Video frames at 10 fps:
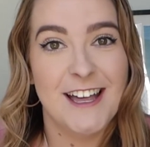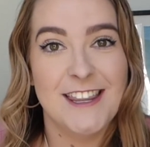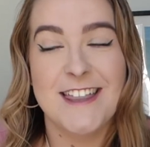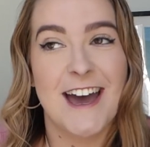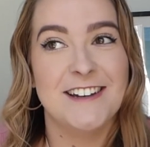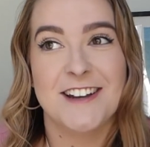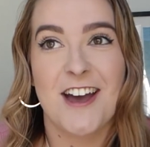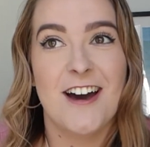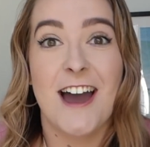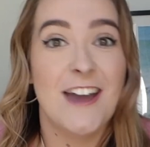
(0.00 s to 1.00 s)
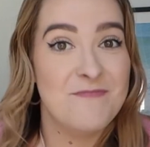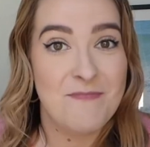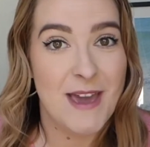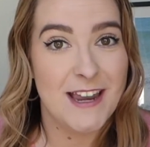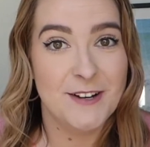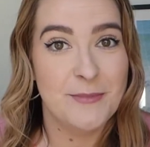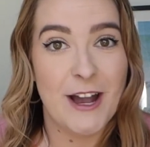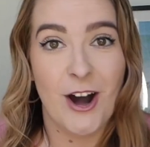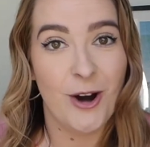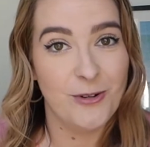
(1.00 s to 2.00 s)
that I have met in my
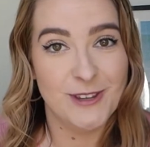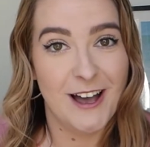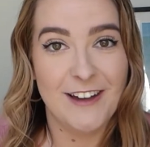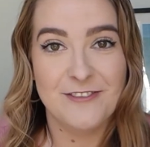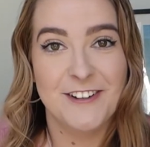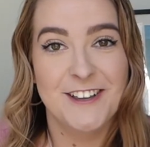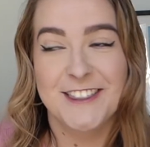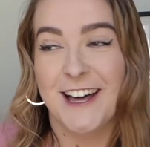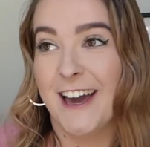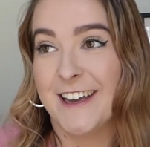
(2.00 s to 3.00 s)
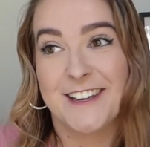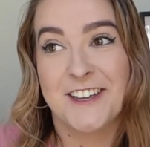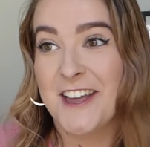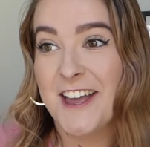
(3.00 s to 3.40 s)
whole life. Like,